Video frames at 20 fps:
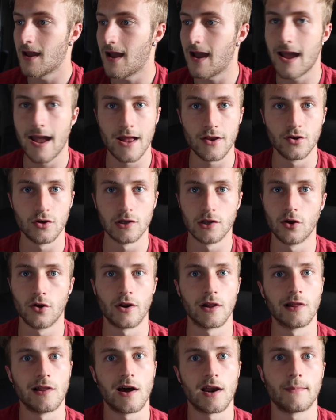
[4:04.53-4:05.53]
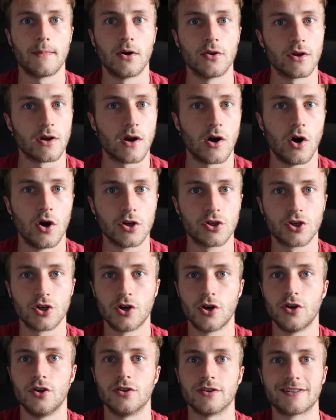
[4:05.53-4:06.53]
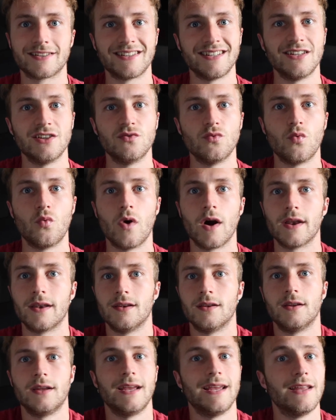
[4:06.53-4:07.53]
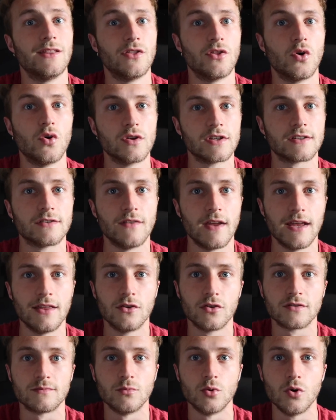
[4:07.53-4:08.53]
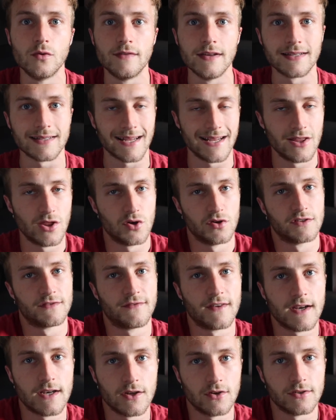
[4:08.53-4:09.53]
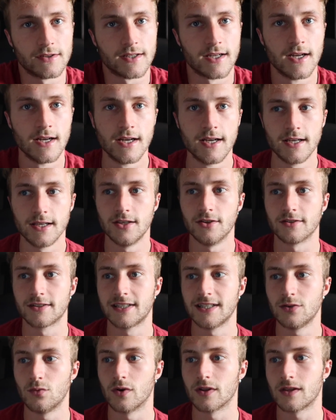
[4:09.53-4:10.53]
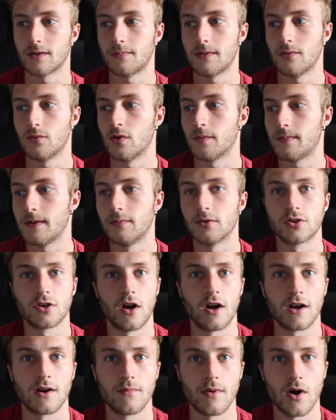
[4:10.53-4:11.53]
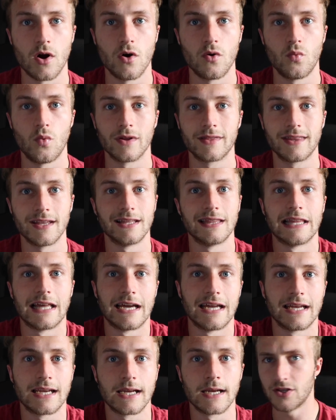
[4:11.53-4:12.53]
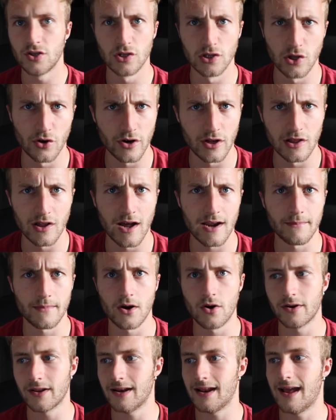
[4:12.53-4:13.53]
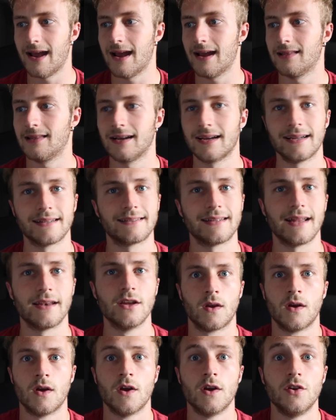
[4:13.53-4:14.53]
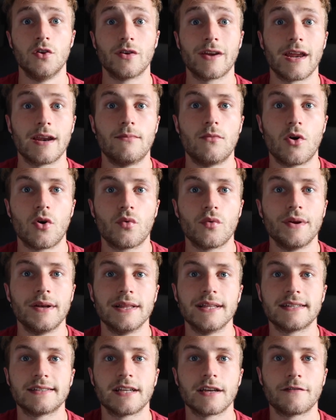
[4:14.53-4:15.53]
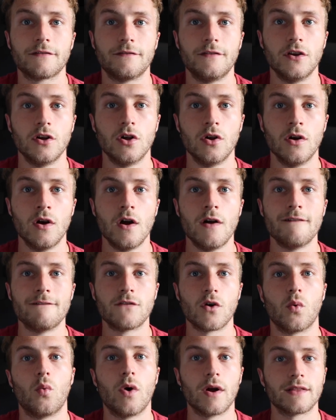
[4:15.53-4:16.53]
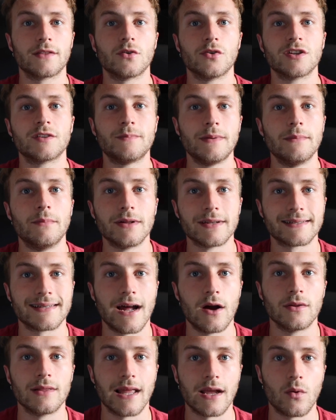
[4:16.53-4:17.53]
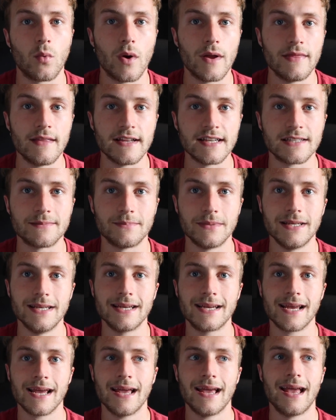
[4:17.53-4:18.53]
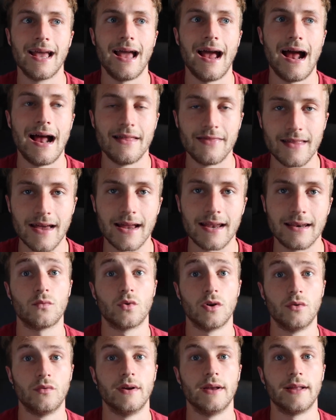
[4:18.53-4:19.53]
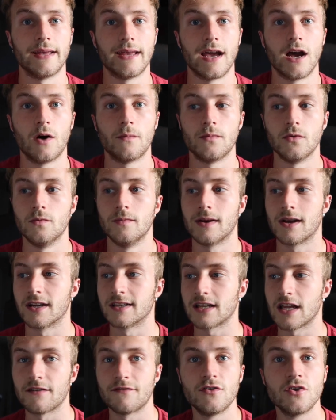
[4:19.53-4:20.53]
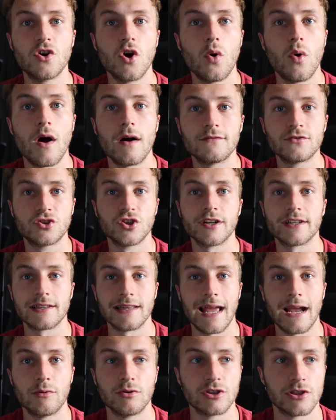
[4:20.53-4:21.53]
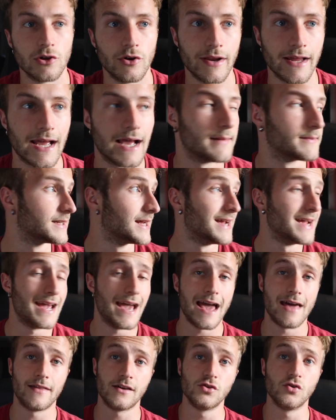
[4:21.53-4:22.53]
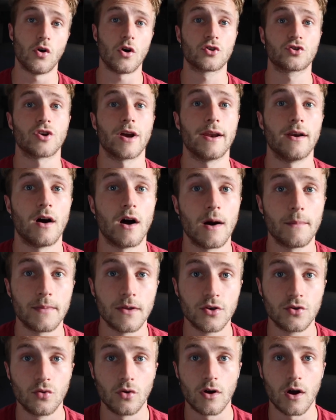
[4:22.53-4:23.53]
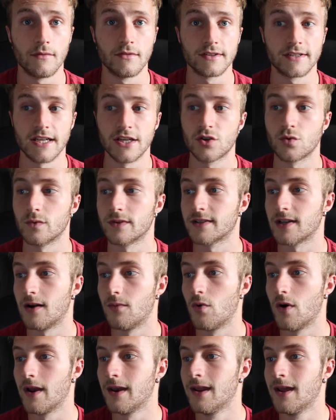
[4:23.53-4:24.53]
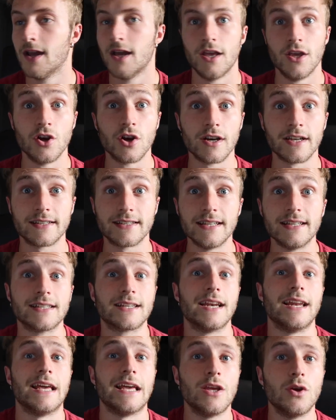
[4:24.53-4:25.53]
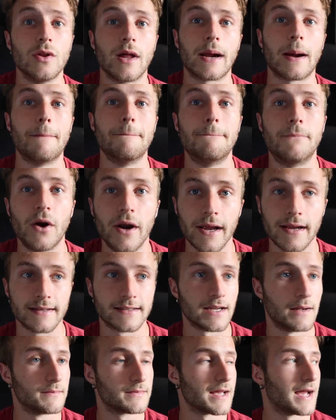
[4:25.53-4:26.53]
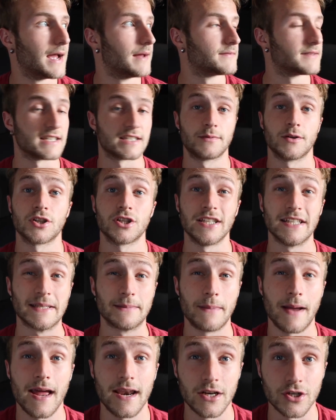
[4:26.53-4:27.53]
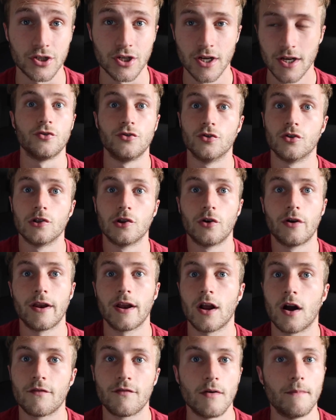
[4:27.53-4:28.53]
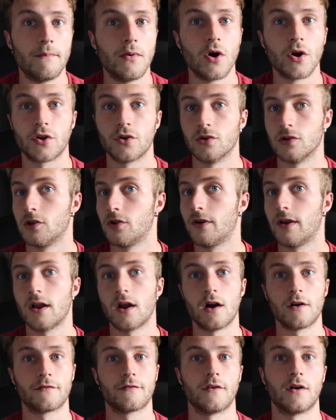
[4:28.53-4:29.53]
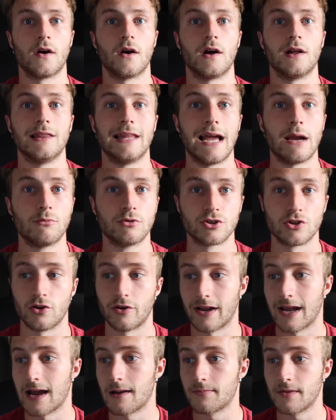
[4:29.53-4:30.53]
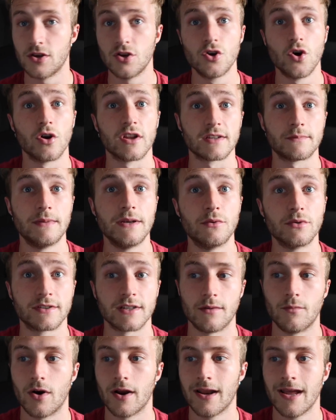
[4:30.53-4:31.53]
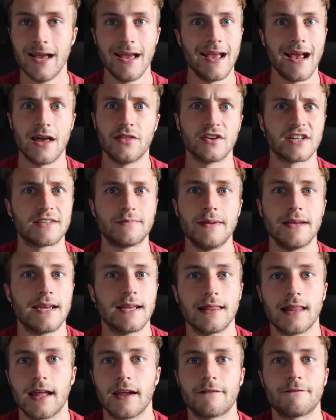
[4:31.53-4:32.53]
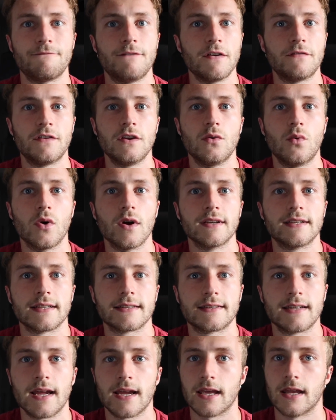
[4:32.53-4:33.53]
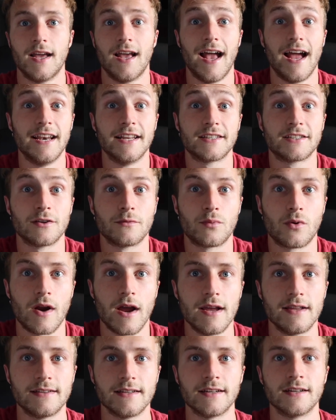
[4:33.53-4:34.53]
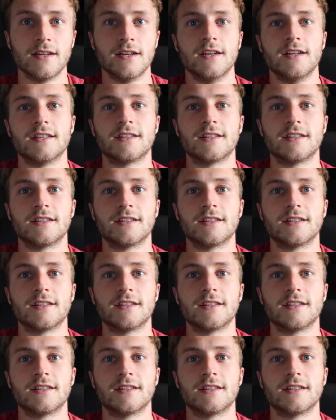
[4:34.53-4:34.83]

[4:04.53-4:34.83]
And you'll learn a lot about the culture. You'll see what in those movies, in those videos, you'll see what people talk about, what they like. You'll learn a lot about it, and like I said, you'll get a more realistic feel for what those people sound like when they speak, and that will really help you. Because if you go off just language learning apps and then you try and hop into a conversation with someone, you're gonna see it's gonna hit you like a brick sometimes, especially Spanish. You're learning off a book, you're learning off a language learning app, then you go to speak with someone and they're speaking like 50 words a second, and it's surprising.